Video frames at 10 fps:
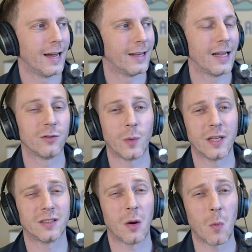There's always
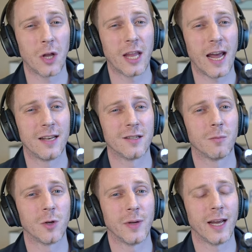someone that ends
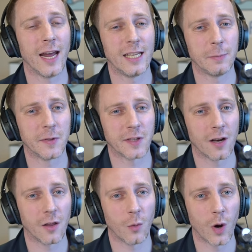up doing 80%
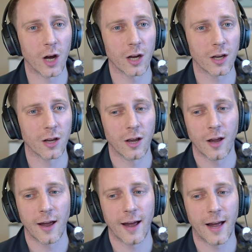of the work,
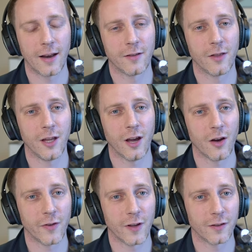and the
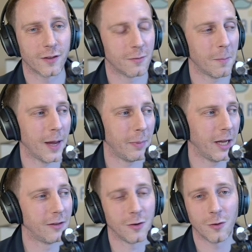others
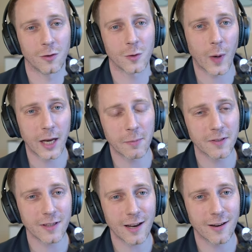maybe do the
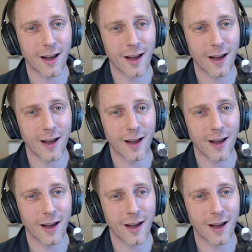20%.